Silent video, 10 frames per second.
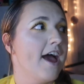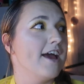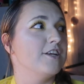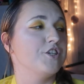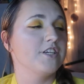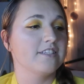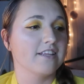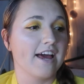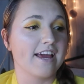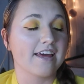And she's
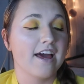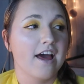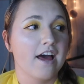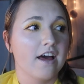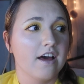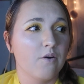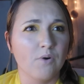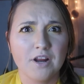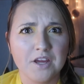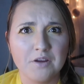like,
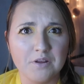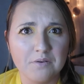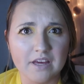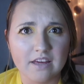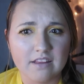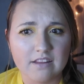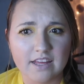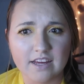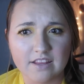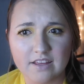what are you doing?
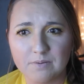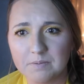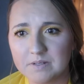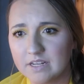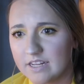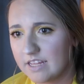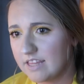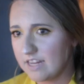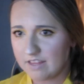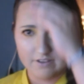Like, I thought we were done. And
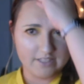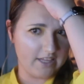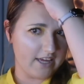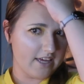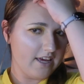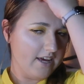then he was like,